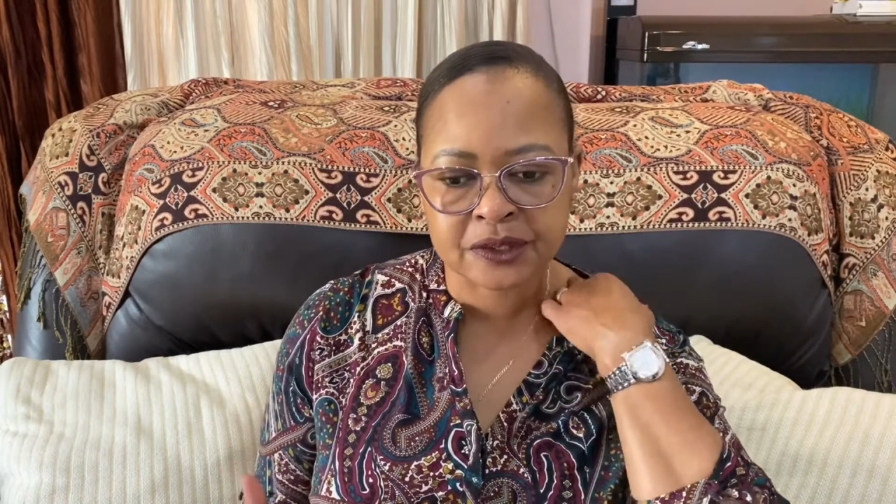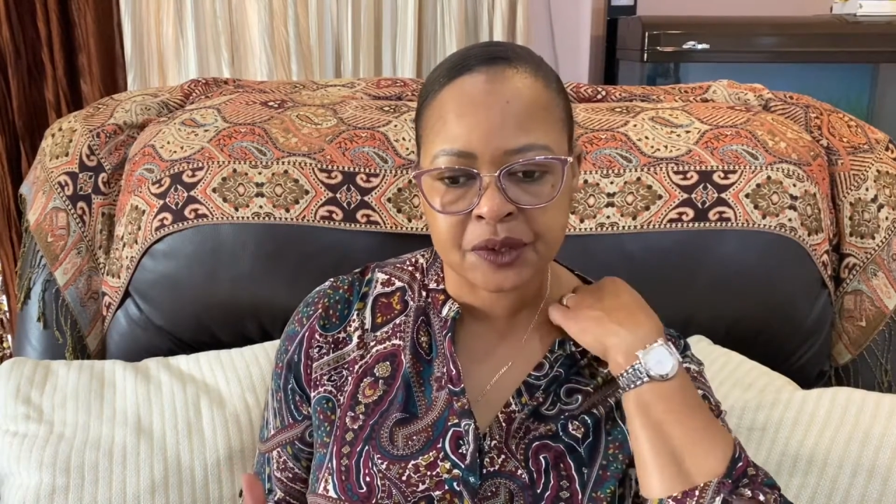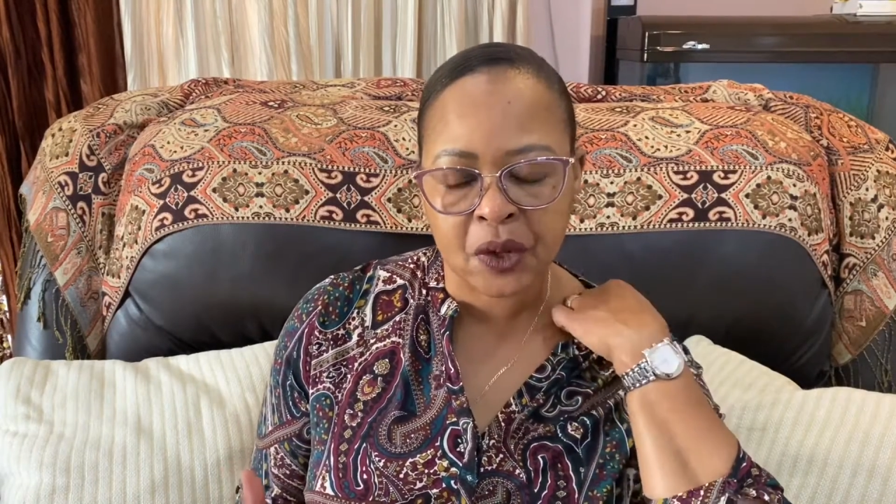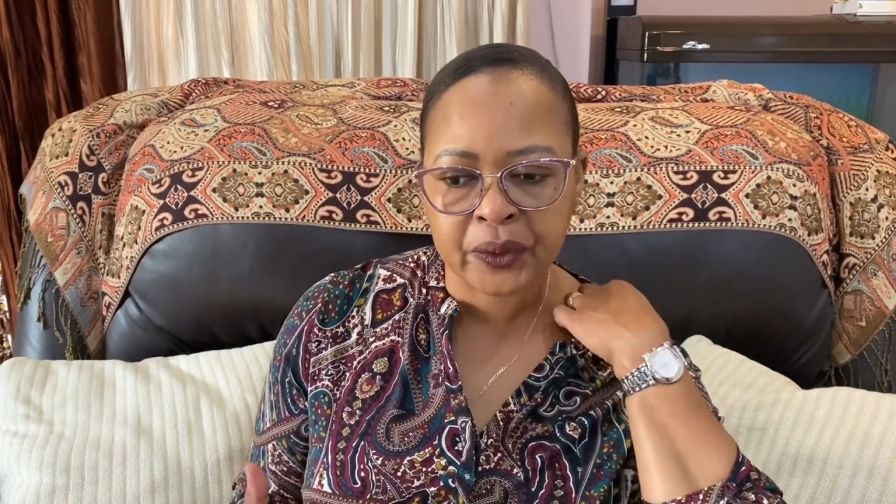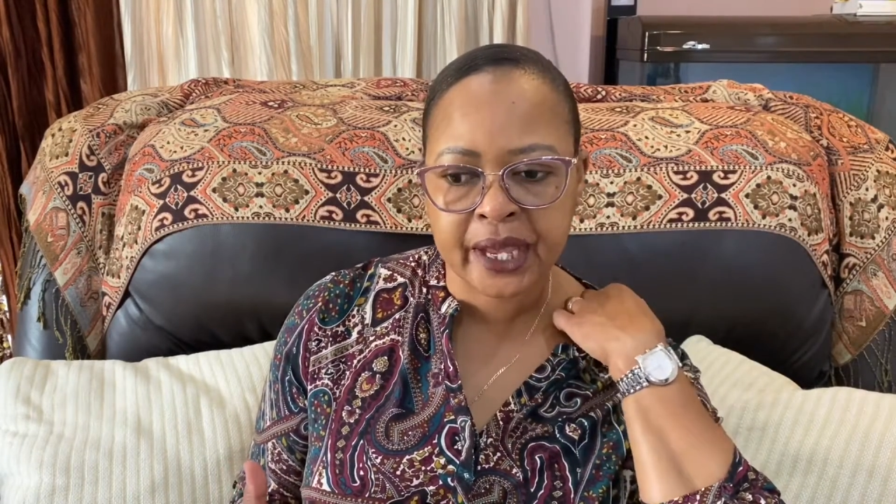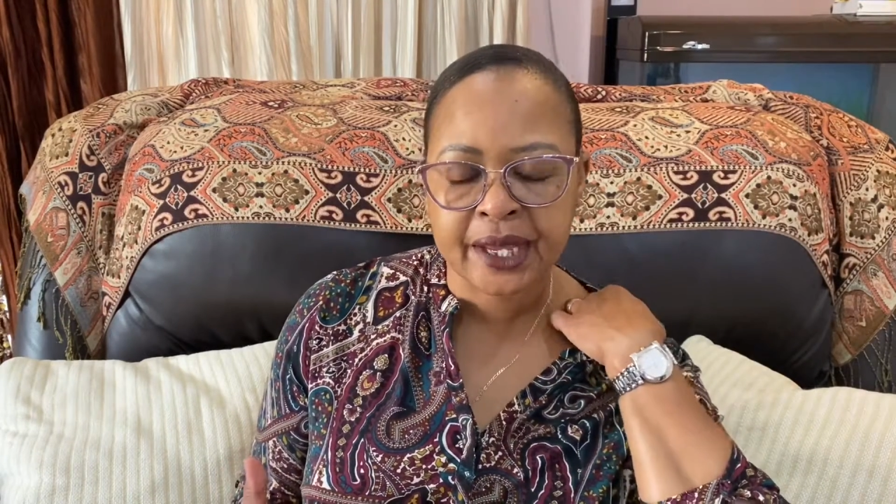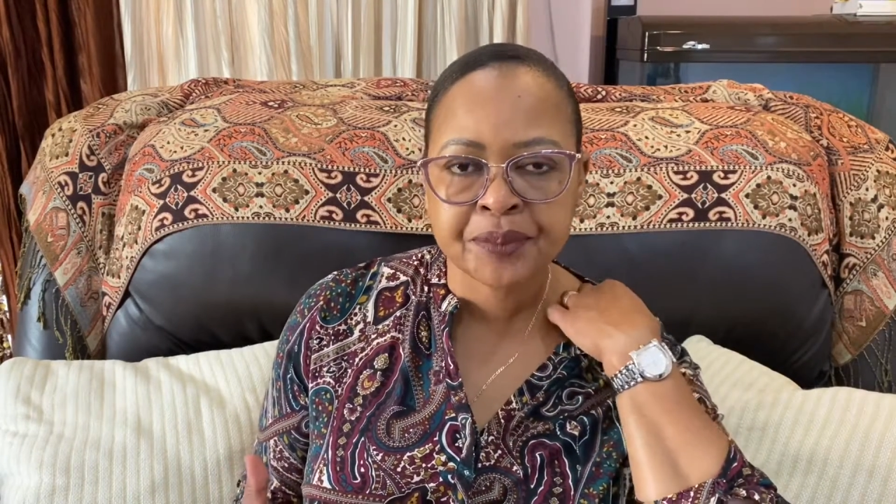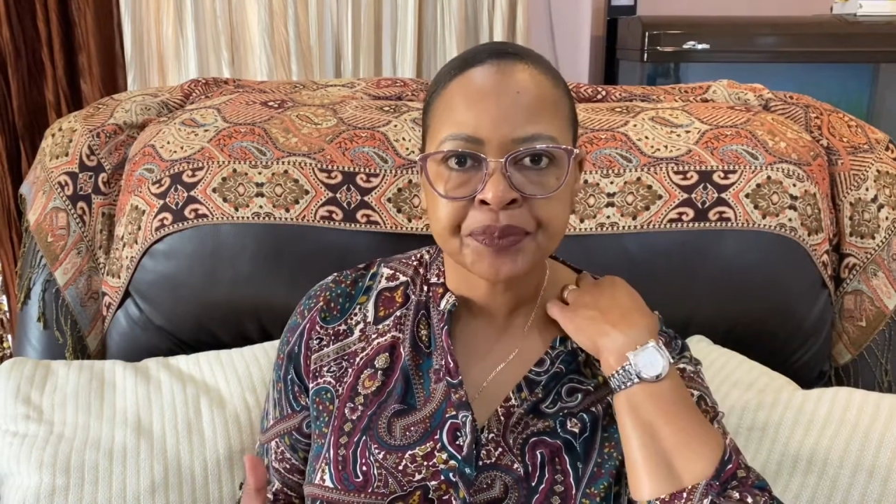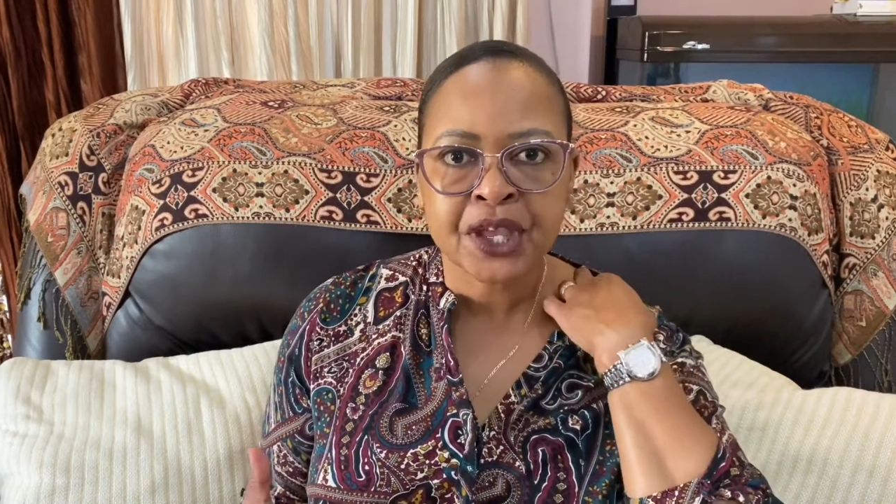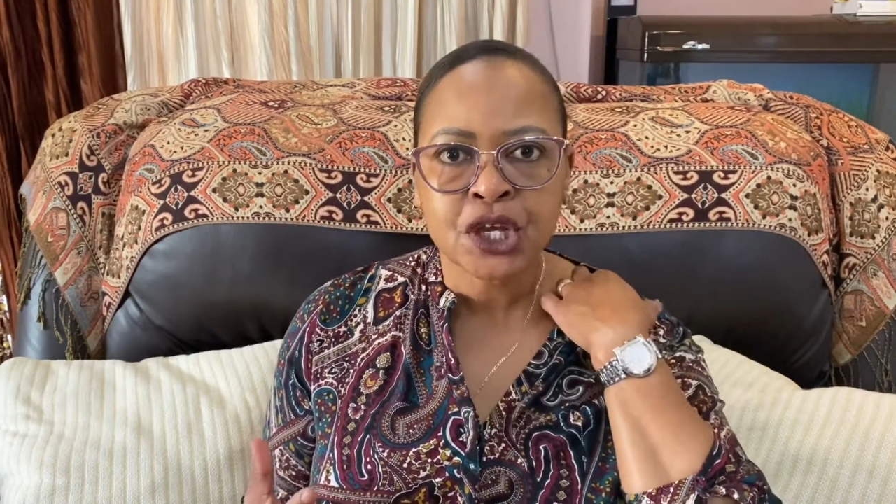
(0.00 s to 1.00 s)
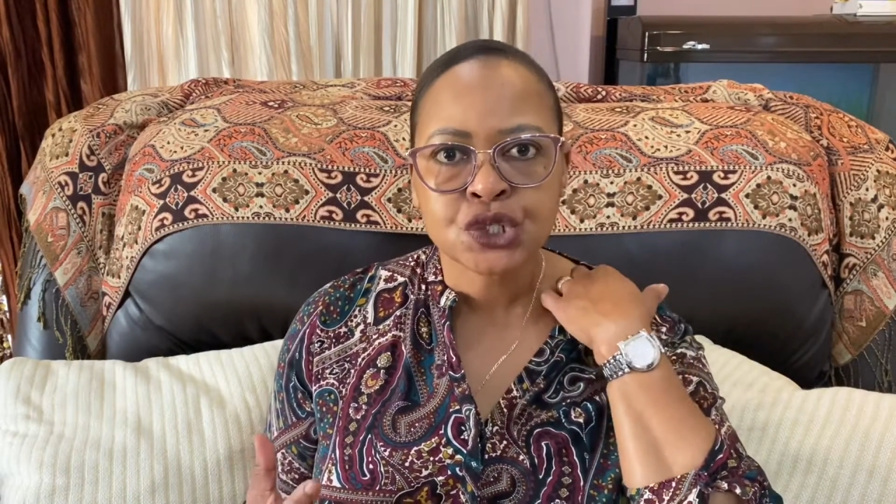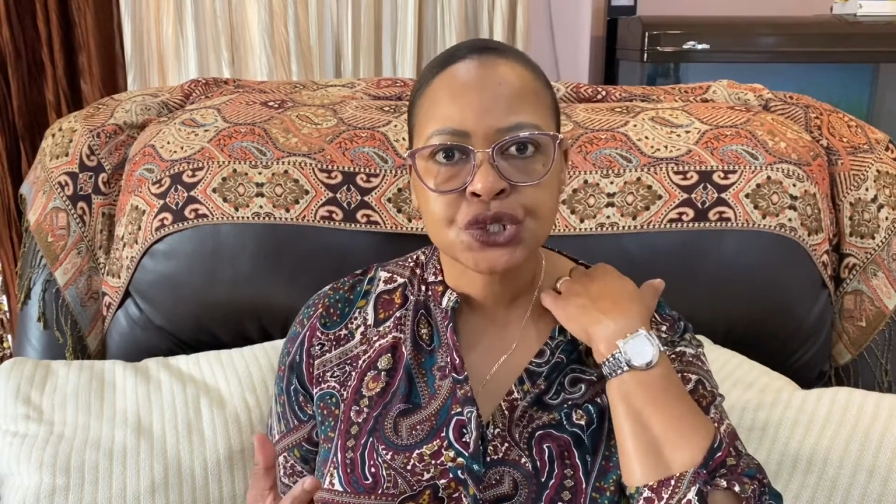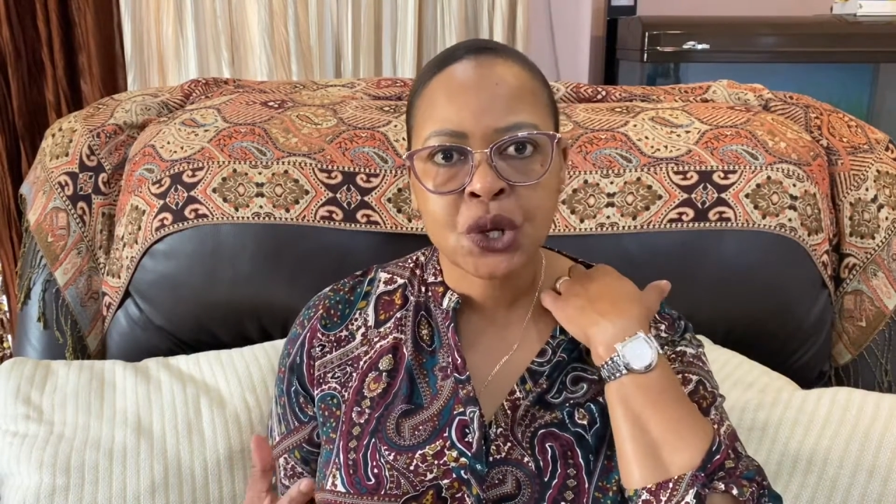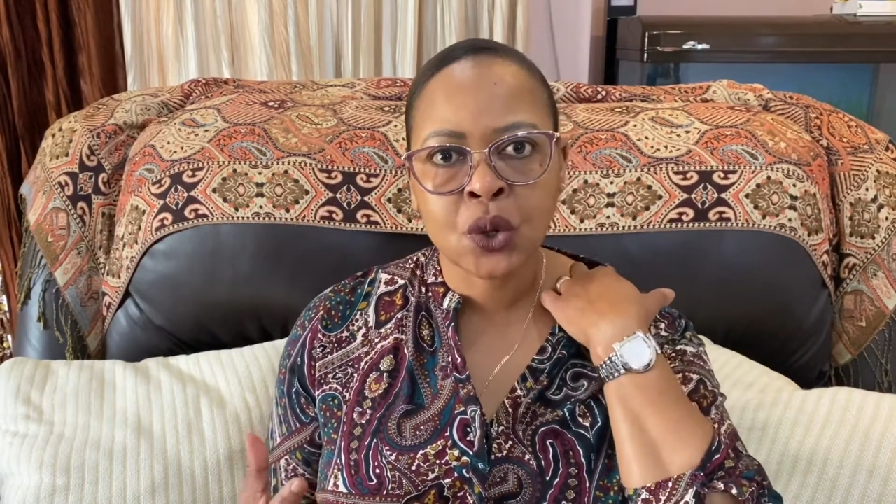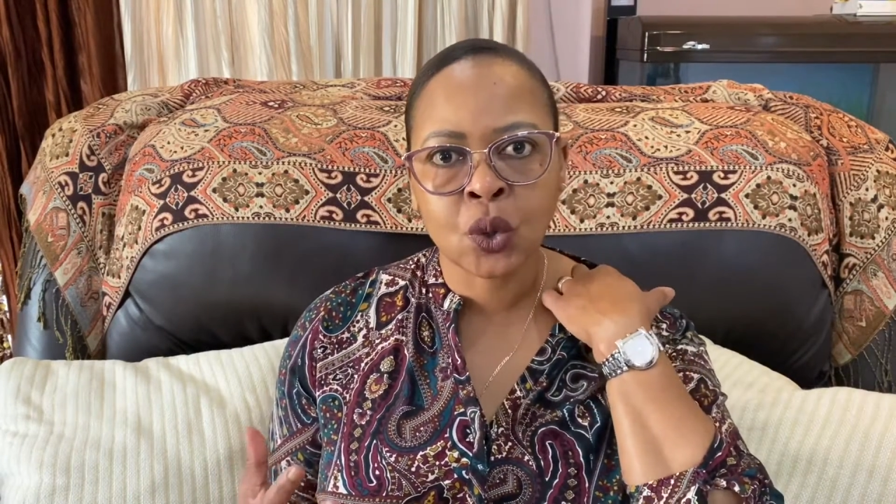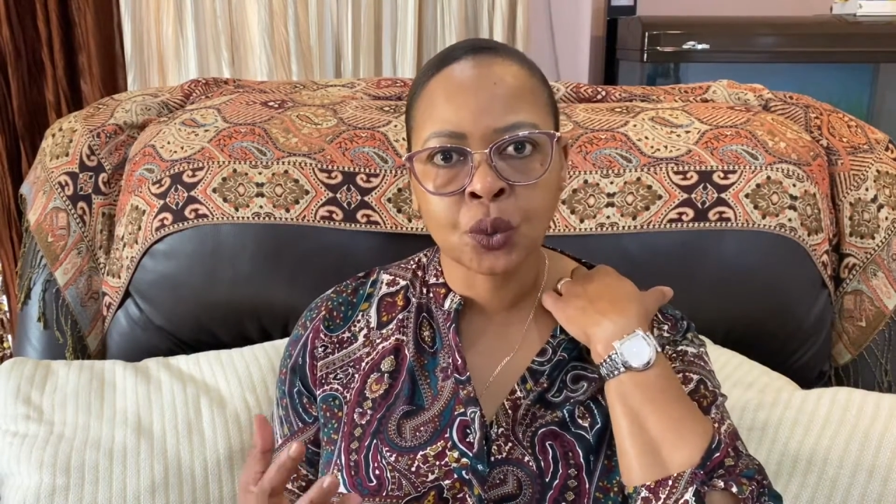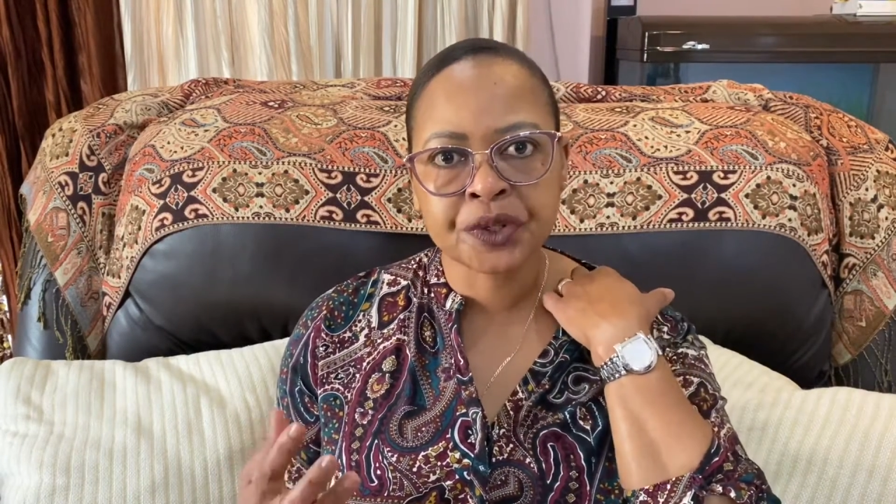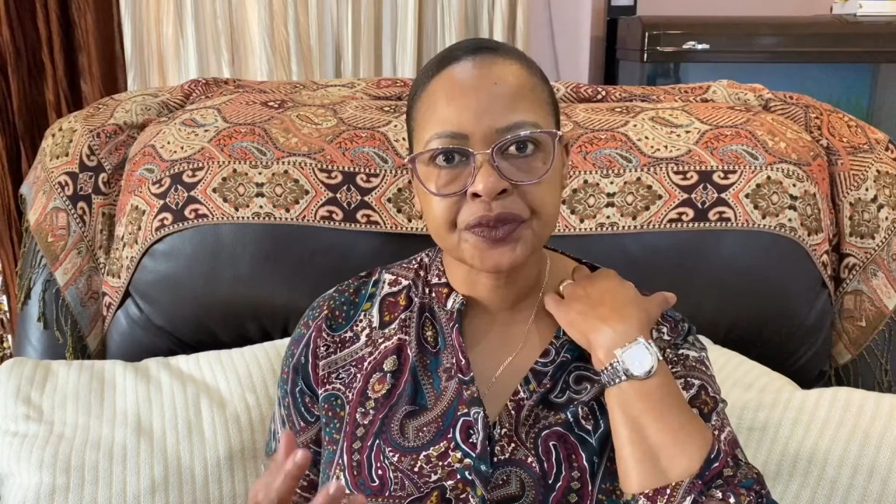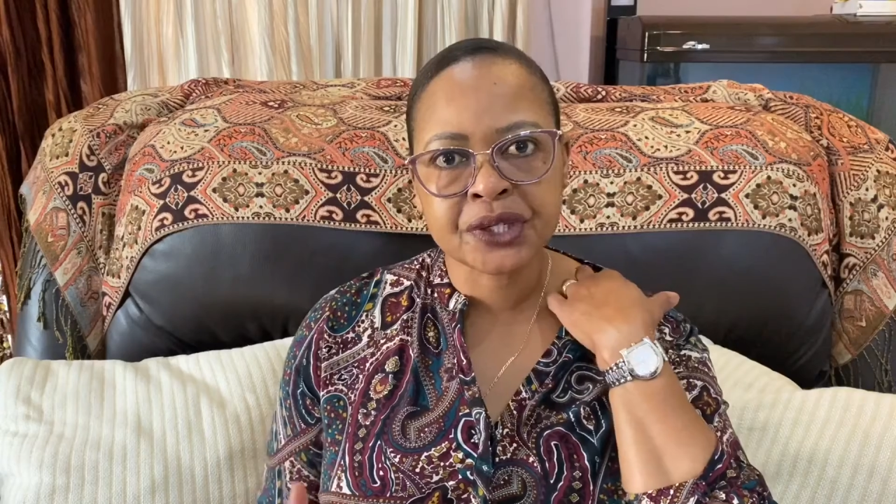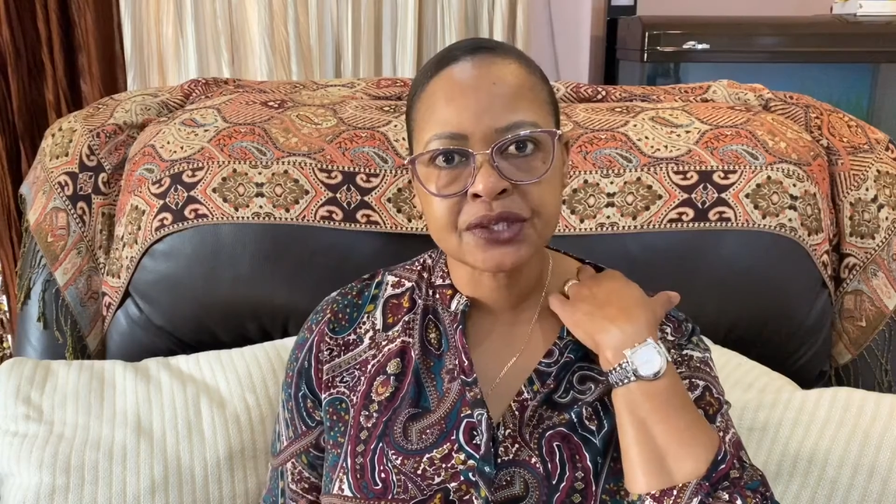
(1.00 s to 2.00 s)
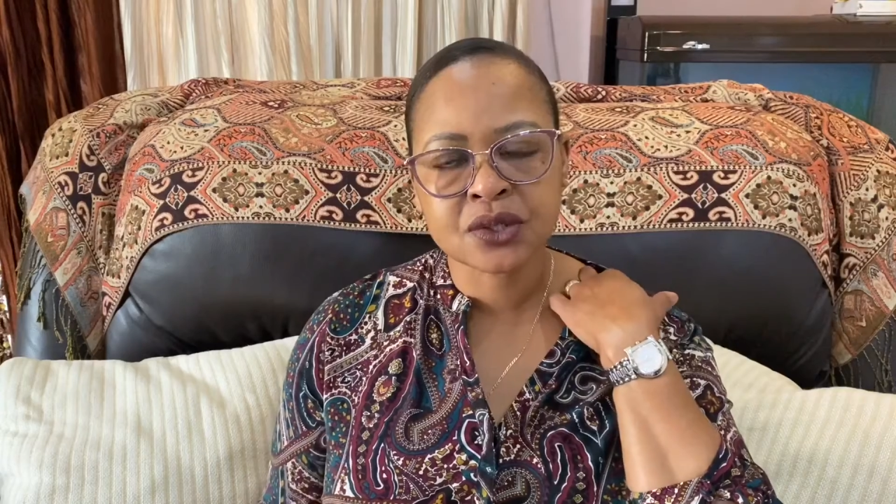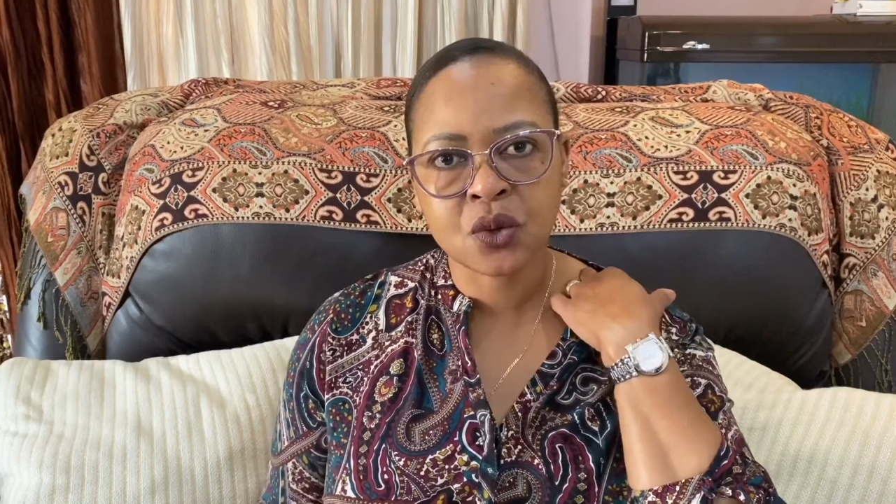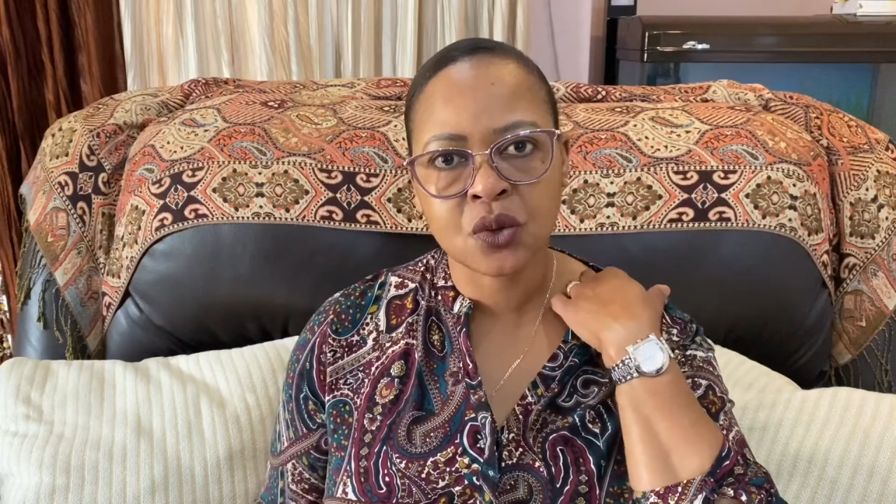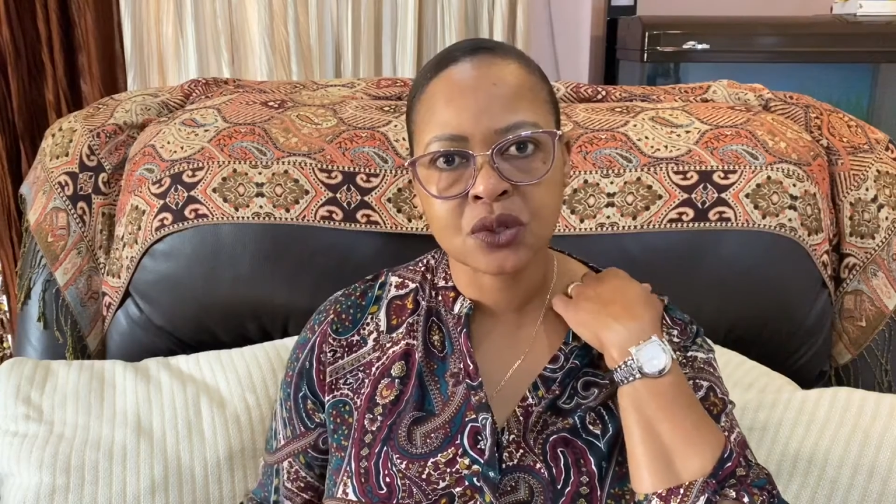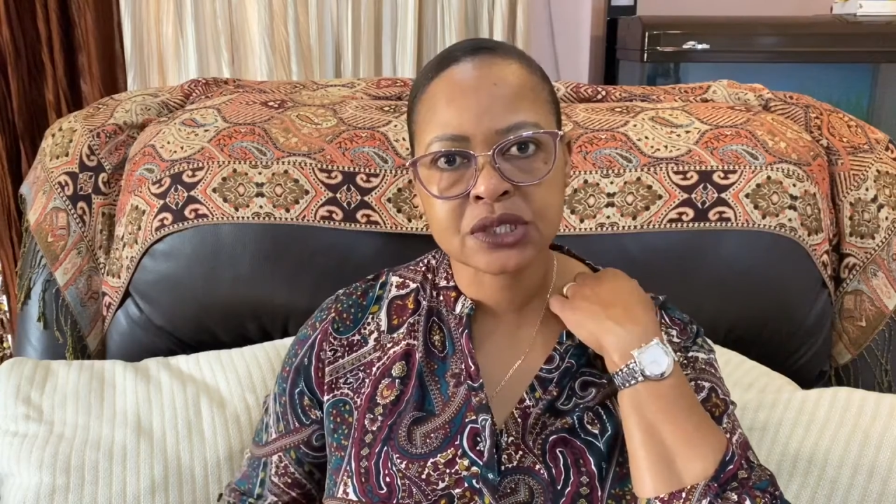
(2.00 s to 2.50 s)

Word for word: Okay, so with this course,